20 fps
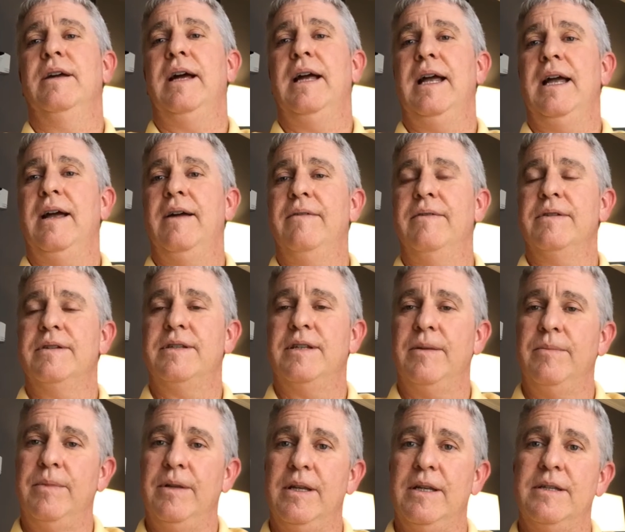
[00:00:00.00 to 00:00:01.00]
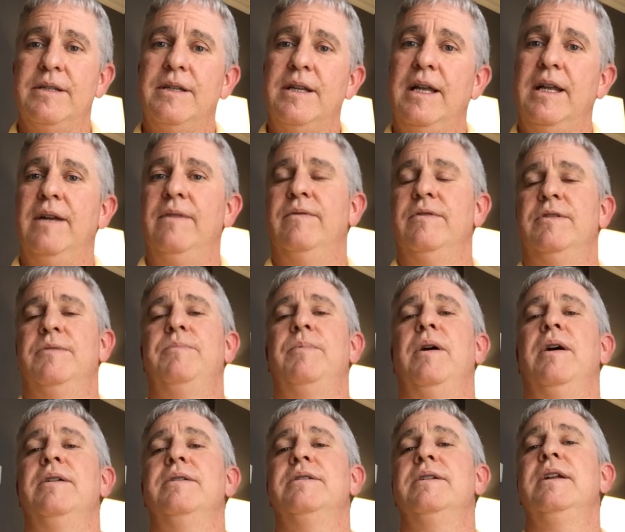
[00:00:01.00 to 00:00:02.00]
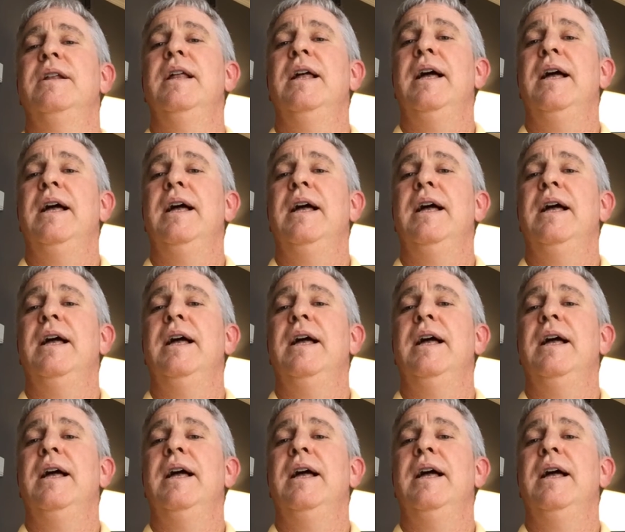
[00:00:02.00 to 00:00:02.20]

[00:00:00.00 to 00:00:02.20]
I have a stimulus and a response.